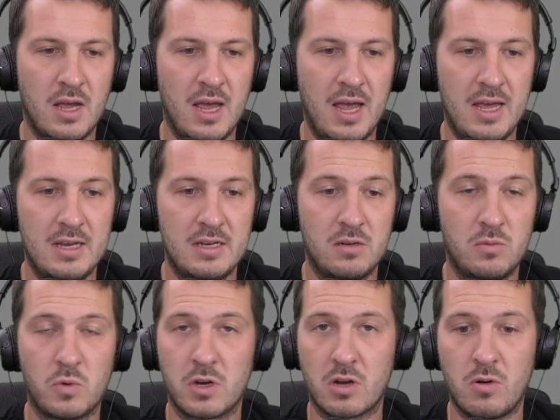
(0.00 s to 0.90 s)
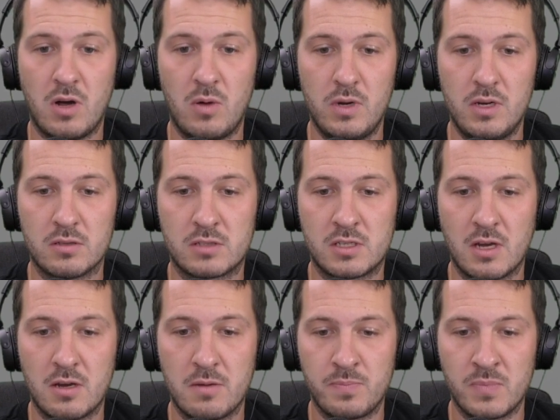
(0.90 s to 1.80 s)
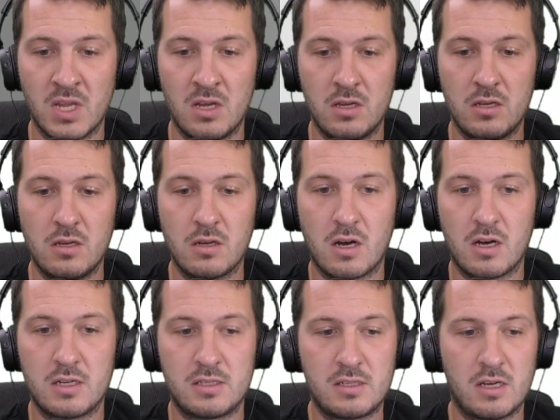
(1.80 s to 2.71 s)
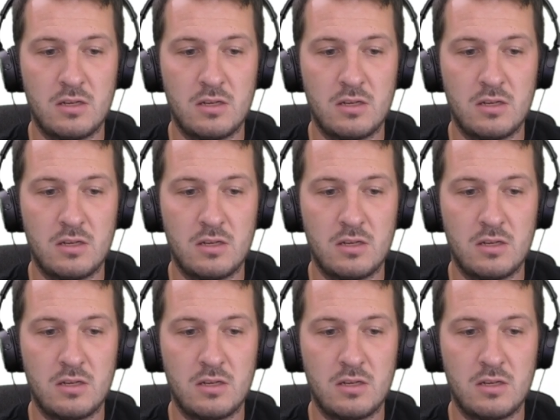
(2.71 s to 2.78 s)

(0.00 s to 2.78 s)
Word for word: and it worked quite well. So you guys, so uh,